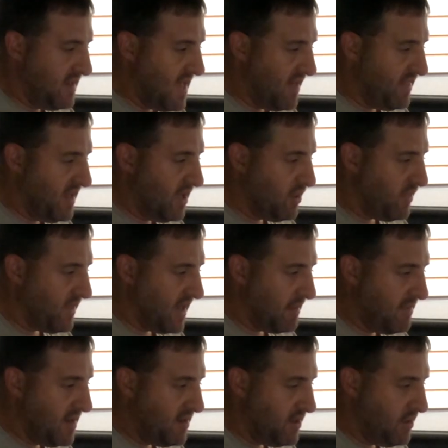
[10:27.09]
Now the other thing I'm
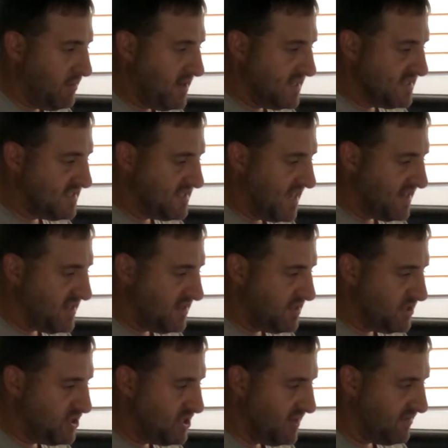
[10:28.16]
going to do is set
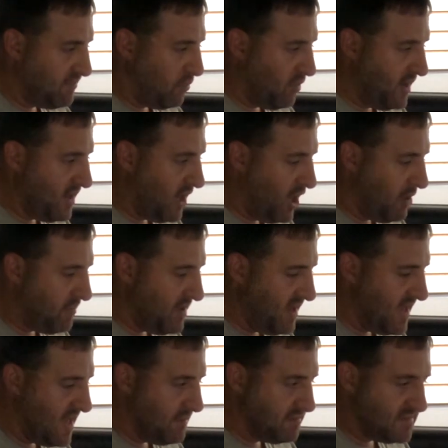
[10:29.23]
the shift point
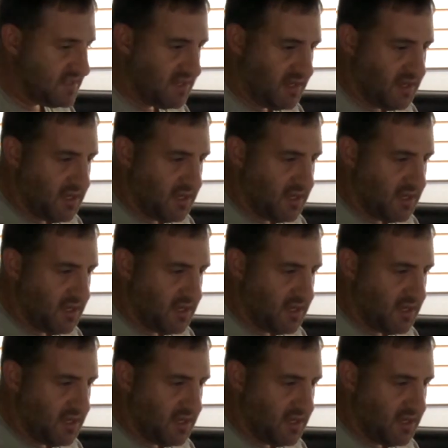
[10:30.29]
RPMs.